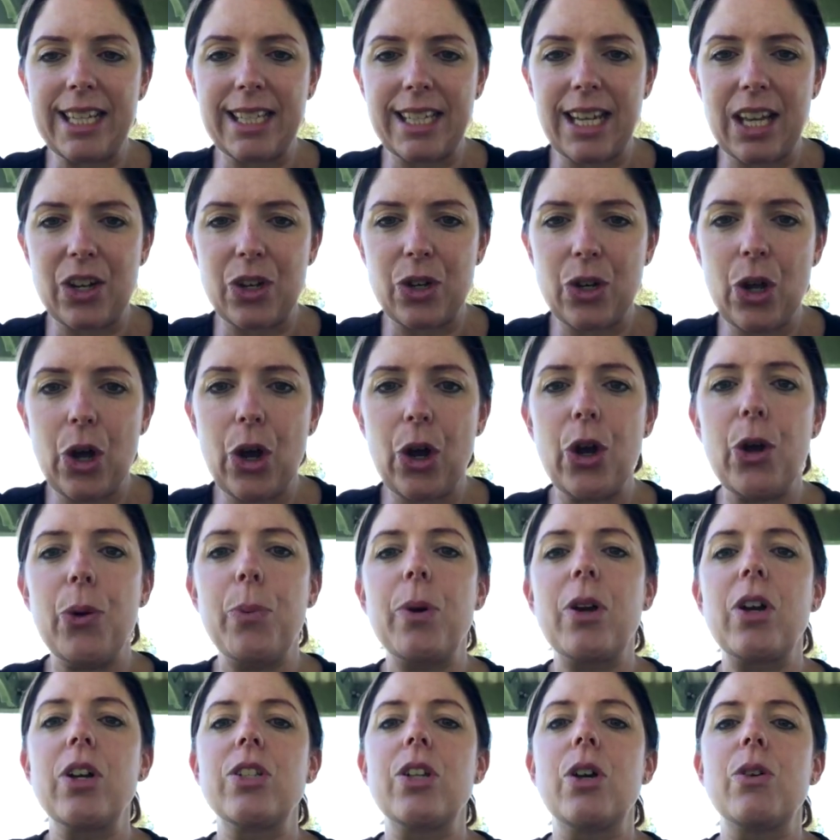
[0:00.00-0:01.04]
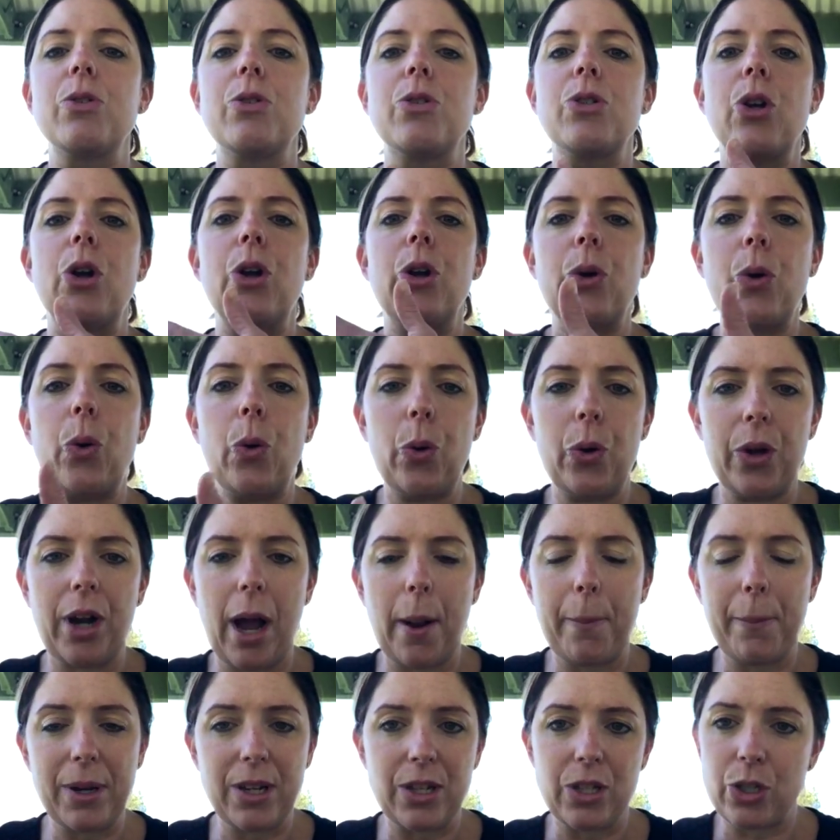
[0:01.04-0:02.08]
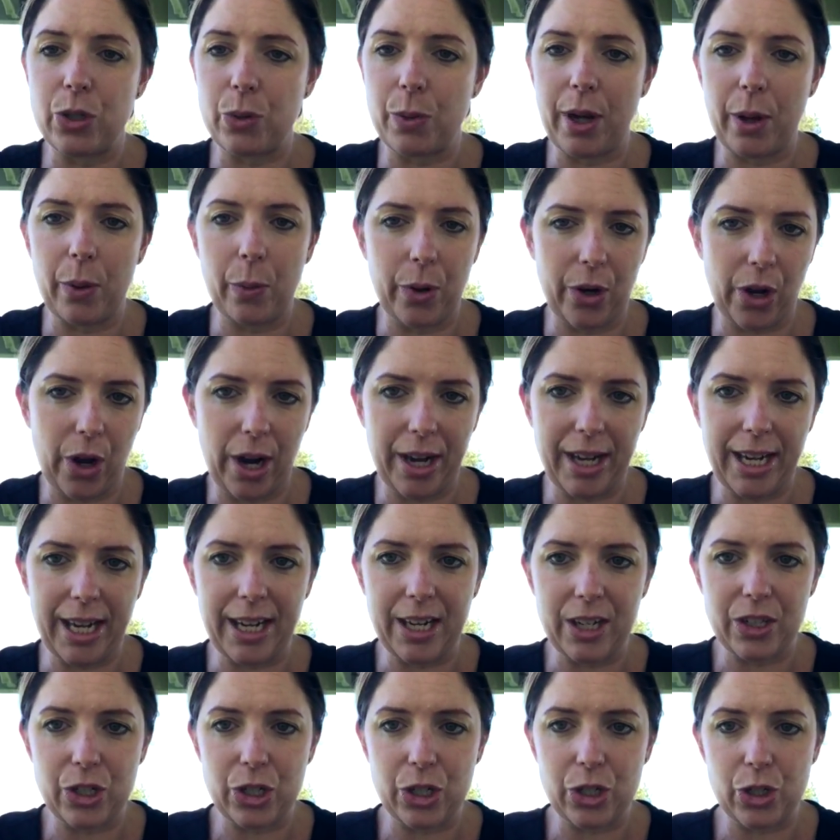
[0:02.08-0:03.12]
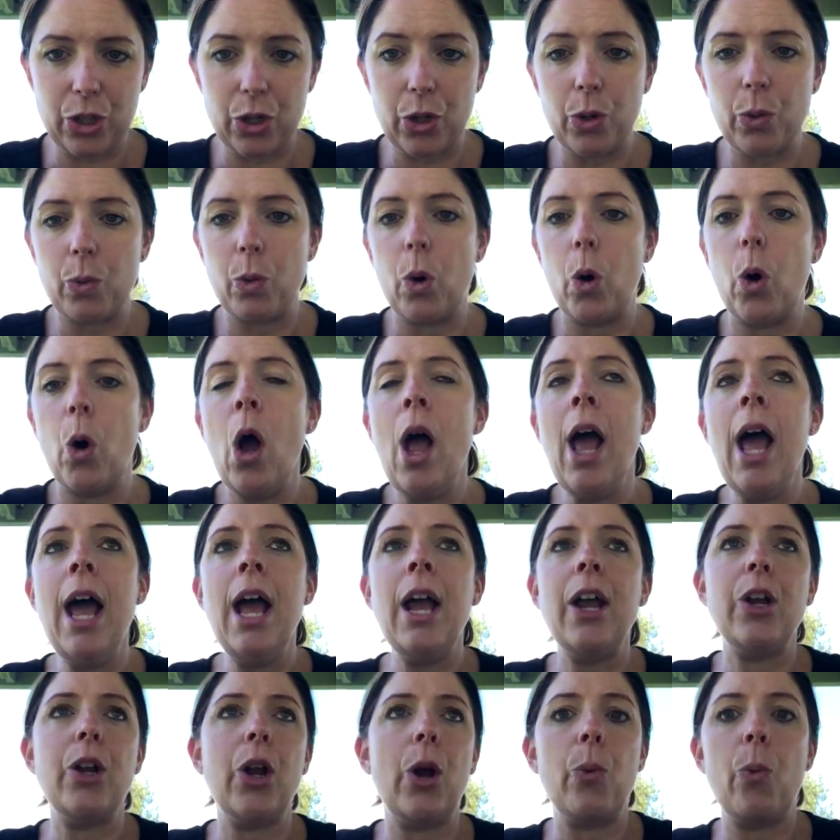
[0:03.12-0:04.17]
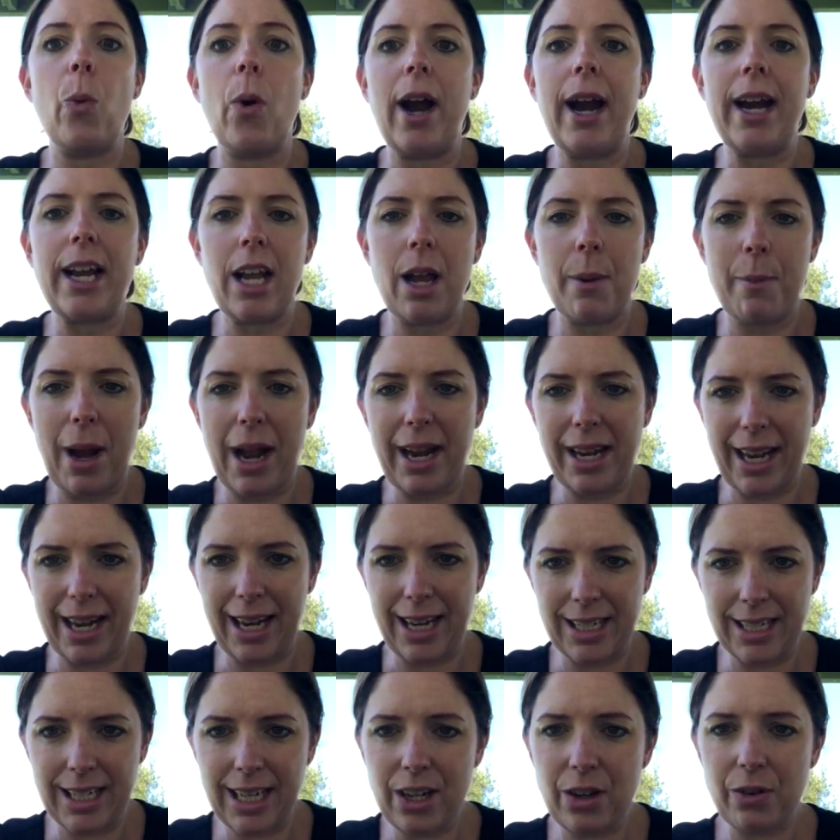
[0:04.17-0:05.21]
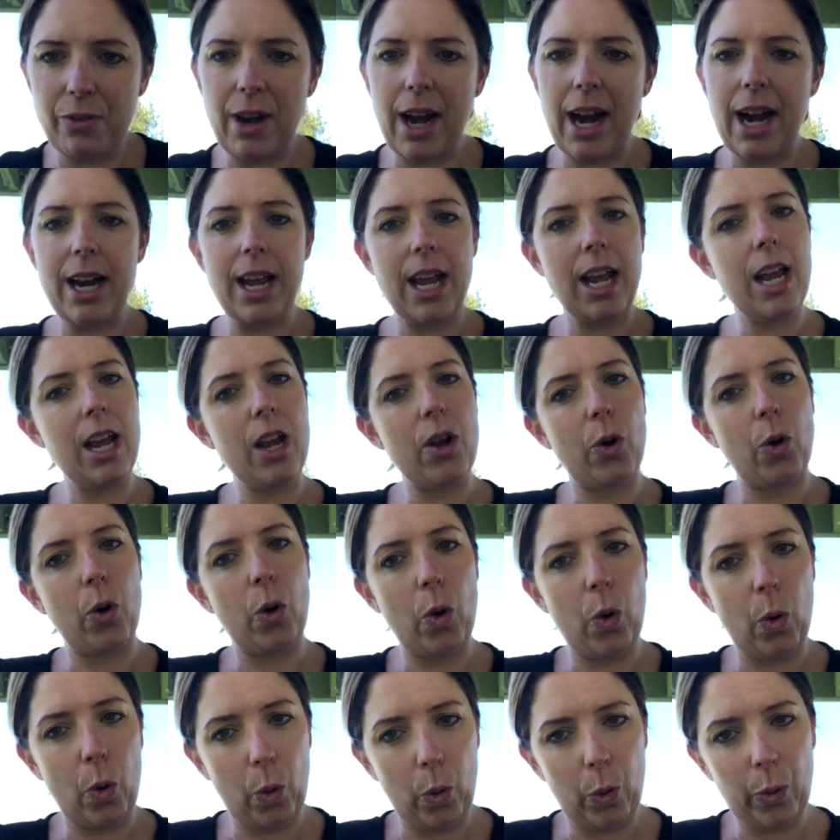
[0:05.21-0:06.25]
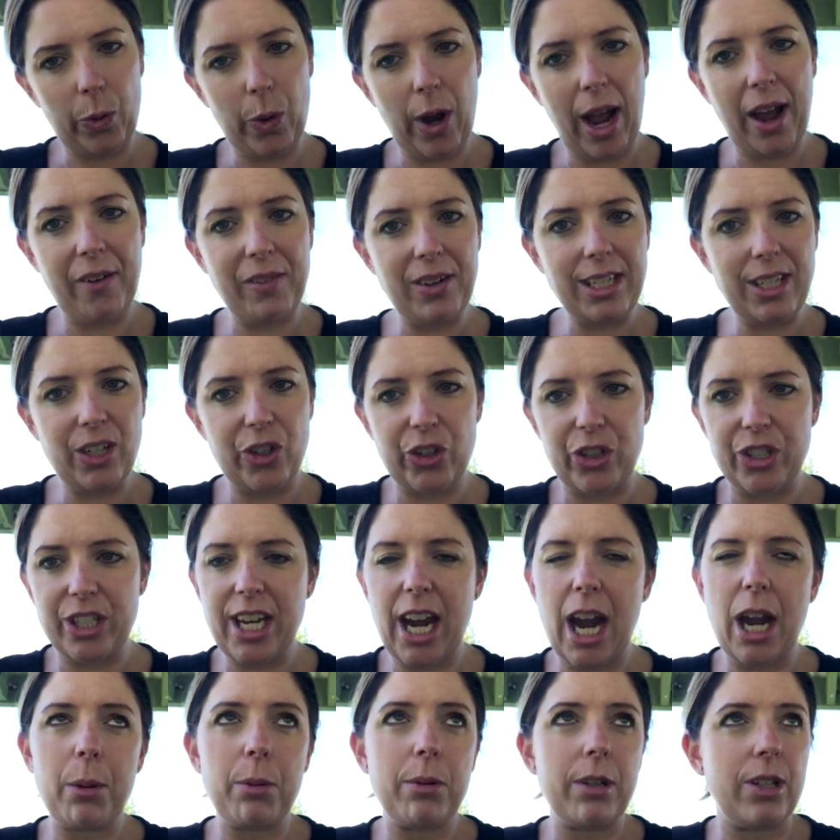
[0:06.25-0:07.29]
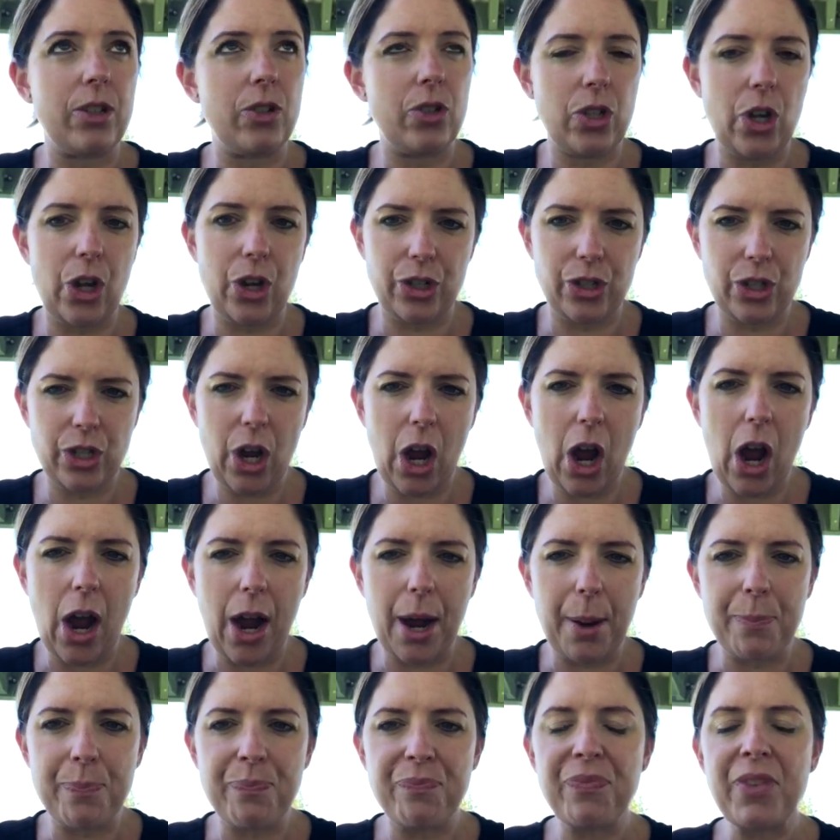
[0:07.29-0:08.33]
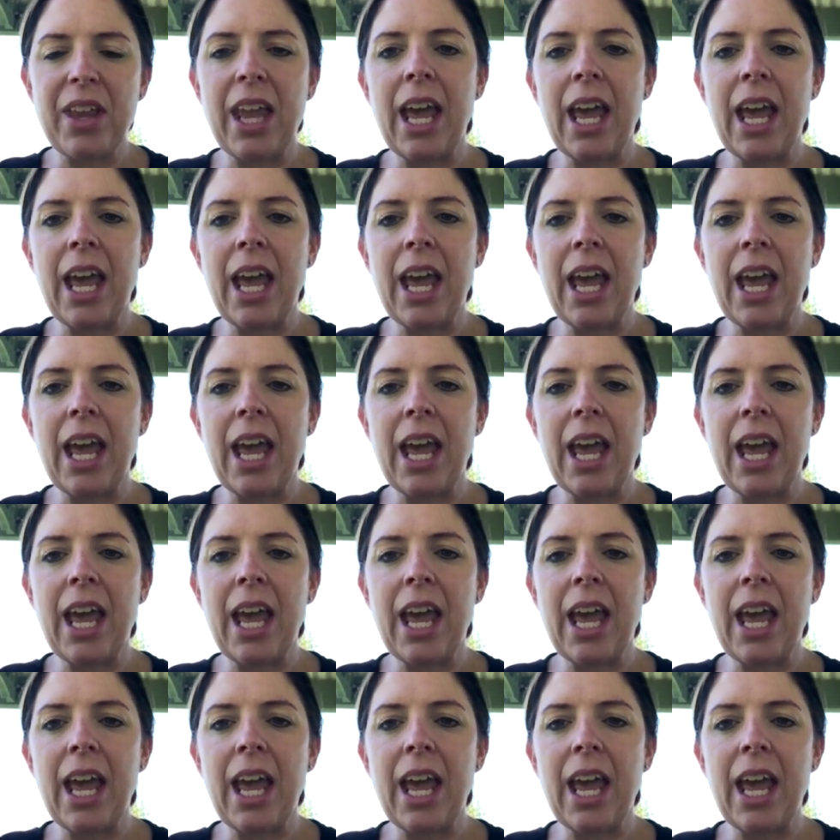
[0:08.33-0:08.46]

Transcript: said no because I was so caught up in doing what I needed to do, or, you know, worrying about getting dinner ready, or having dinner on the table at a certain time.